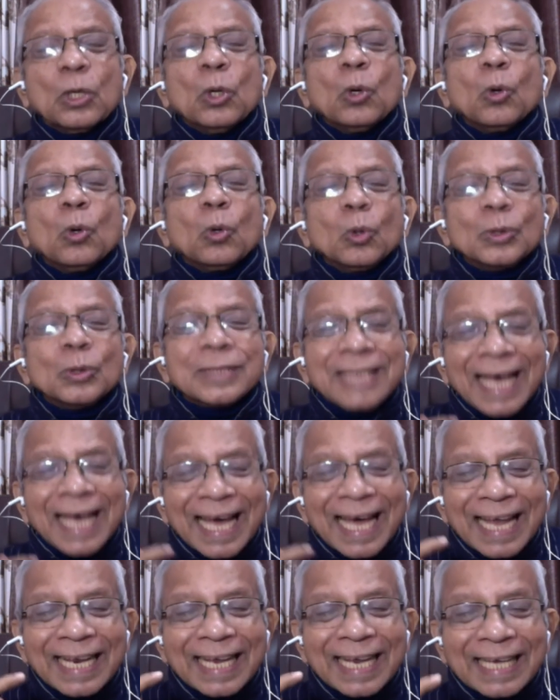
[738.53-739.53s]
who's
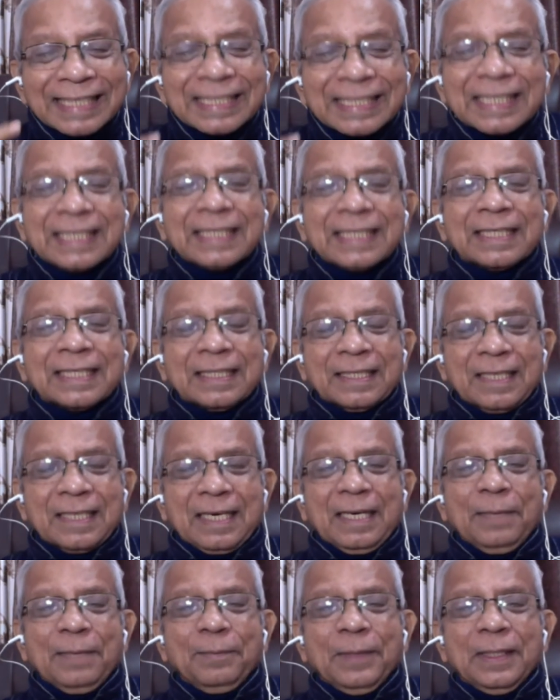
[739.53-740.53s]
alleged a
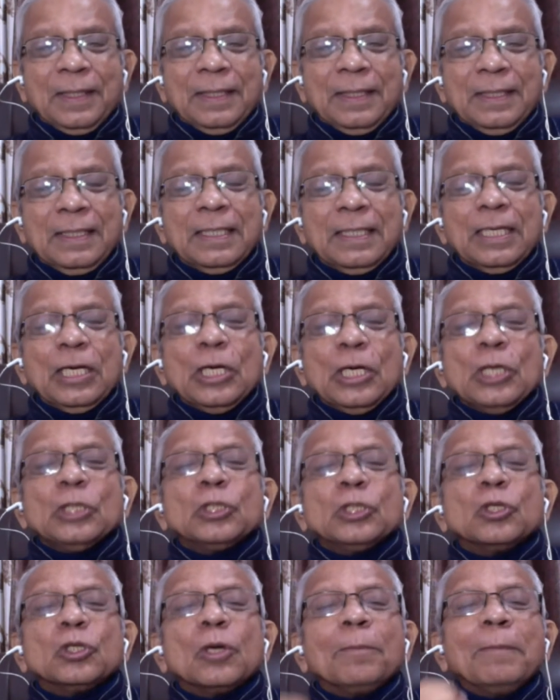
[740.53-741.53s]
criminal
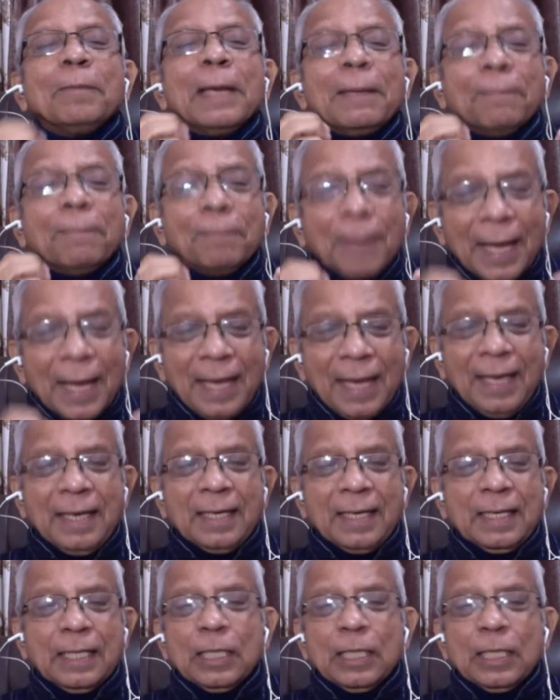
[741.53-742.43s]
should be bail,